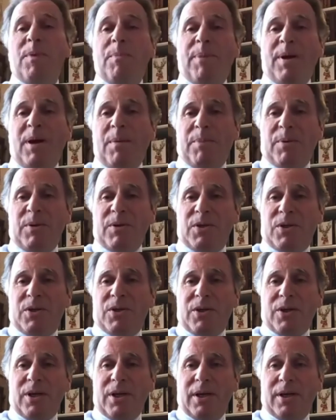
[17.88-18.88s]

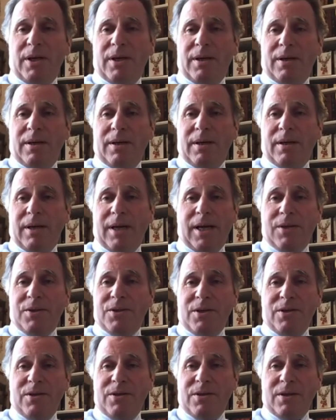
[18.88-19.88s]
purpose,
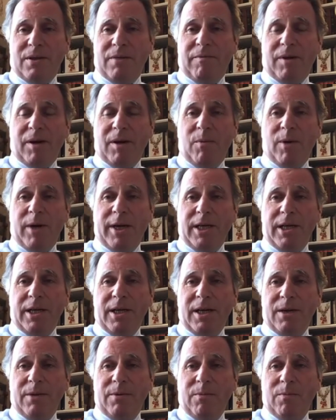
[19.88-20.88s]
as is very widely
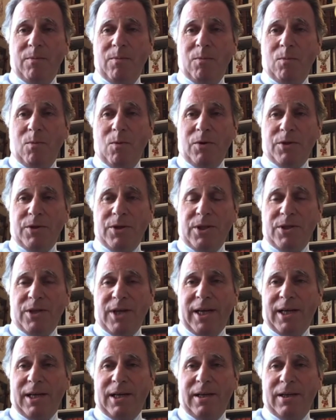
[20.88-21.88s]
known, was
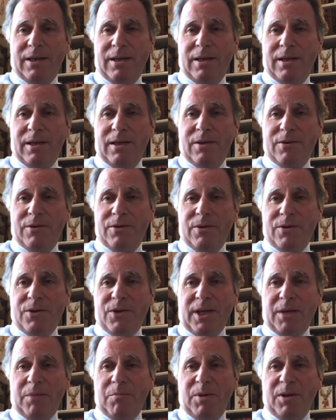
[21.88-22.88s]
exactly as the
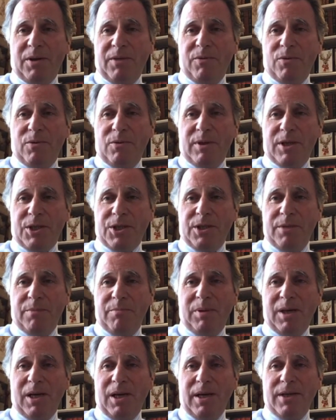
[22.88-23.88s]
second part of your question
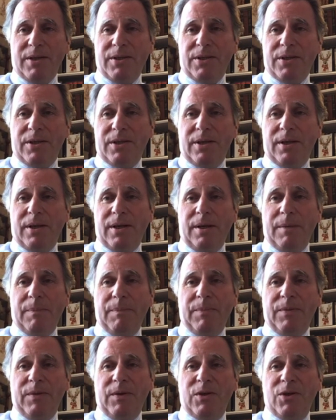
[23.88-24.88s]
implies,
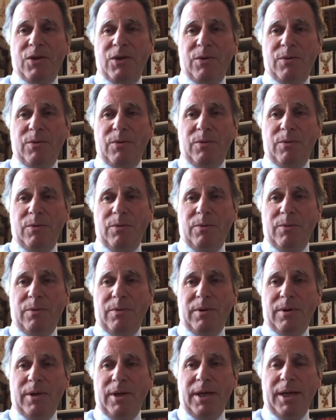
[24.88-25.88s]

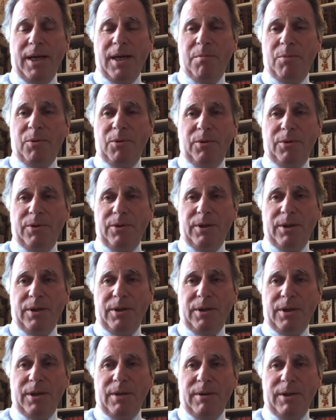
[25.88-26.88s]
to enable
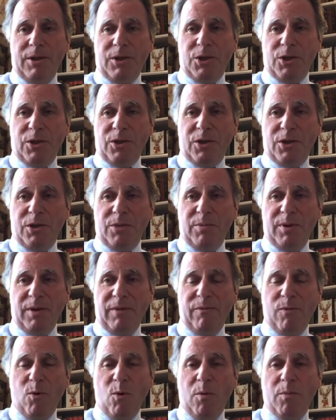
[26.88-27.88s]
the coalition to
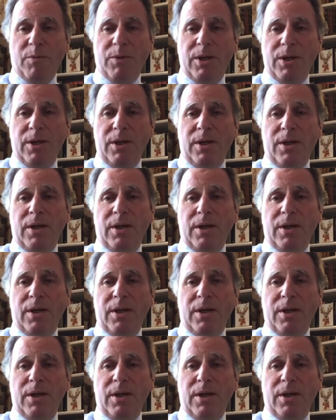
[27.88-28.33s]
be formed.